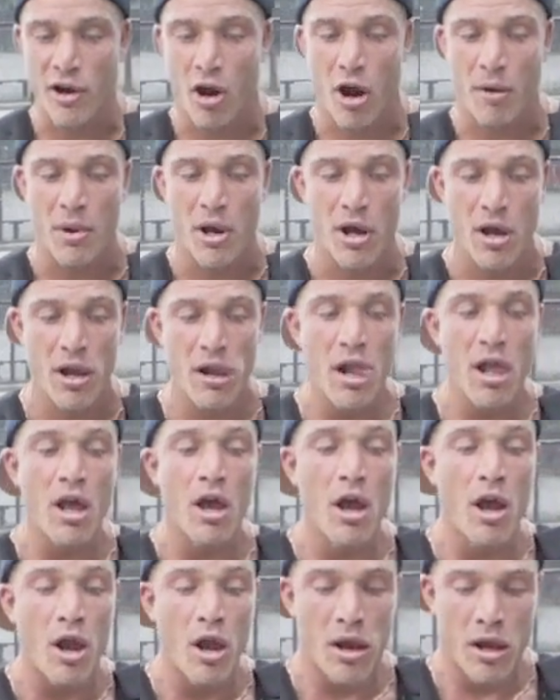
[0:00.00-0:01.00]
arm,
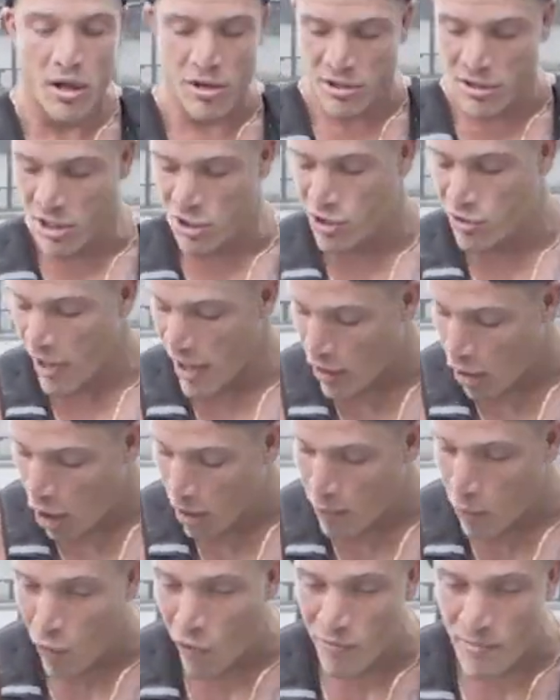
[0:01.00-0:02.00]
the straight
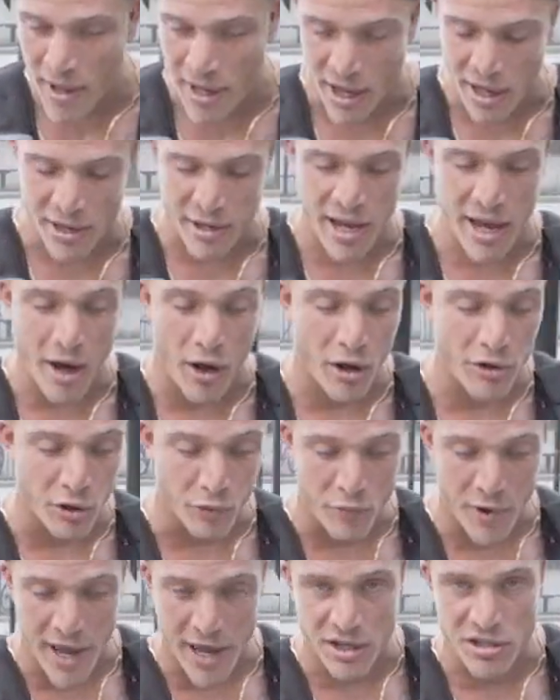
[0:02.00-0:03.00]
arm movement. And here on the
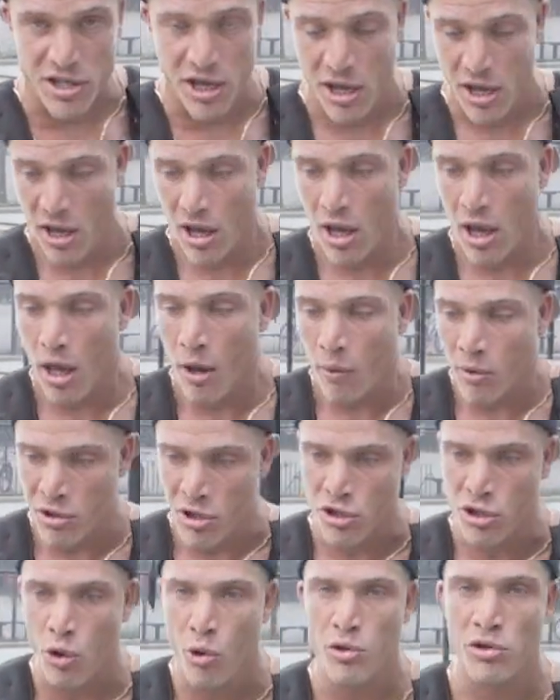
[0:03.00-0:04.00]
rings, when you're
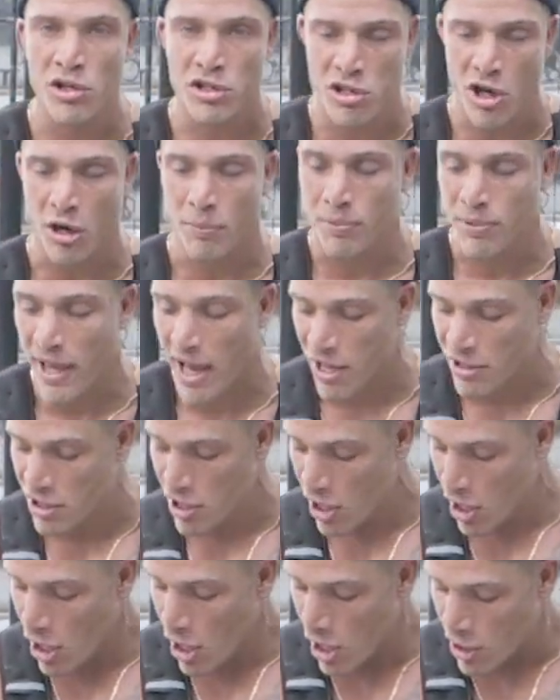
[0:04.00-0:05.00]
doing the tuck planche,
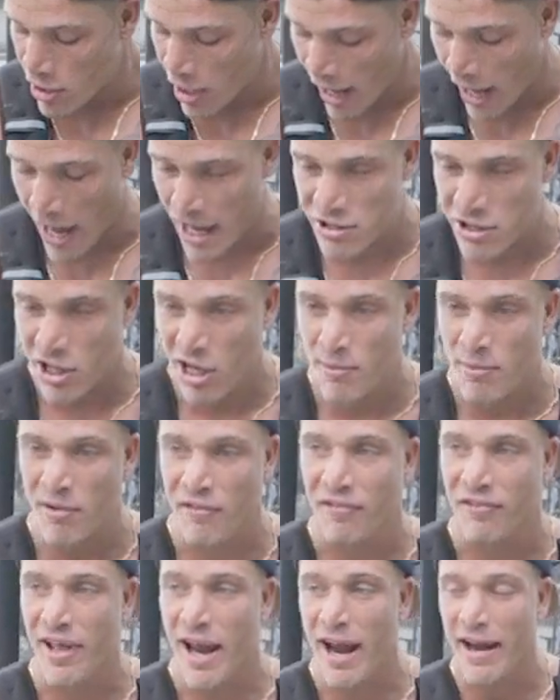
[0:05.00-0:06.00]
your hands are going to be
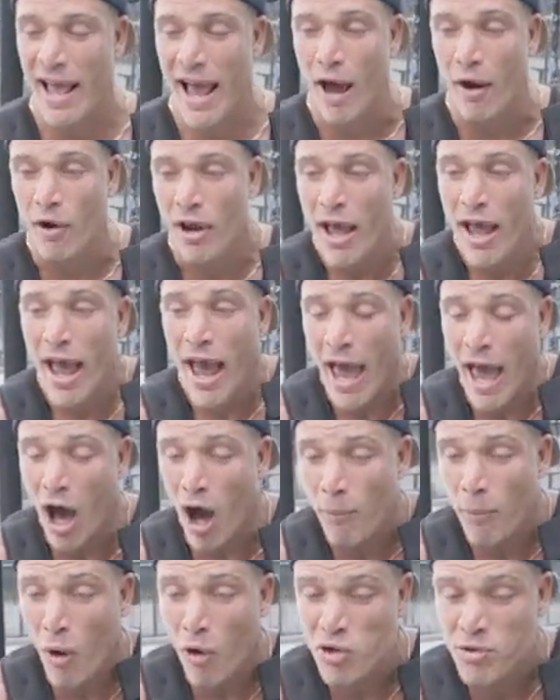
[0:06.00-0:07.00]
flared out.
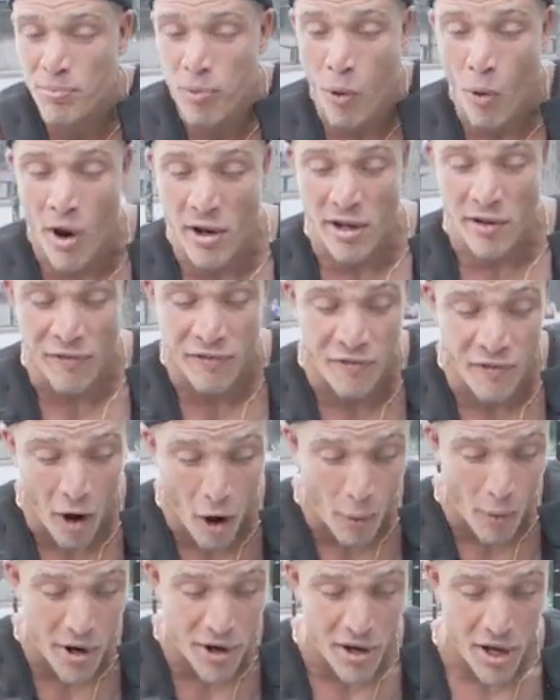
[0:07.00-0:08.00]
Elbows pointed
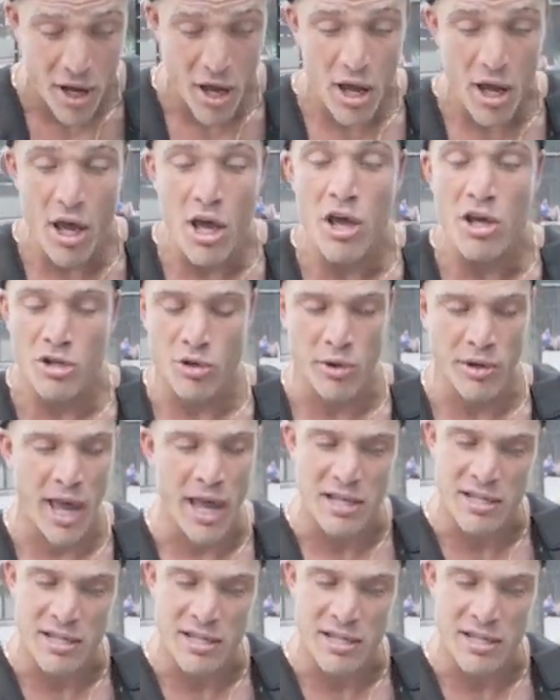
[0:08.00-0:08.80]
forward. So again,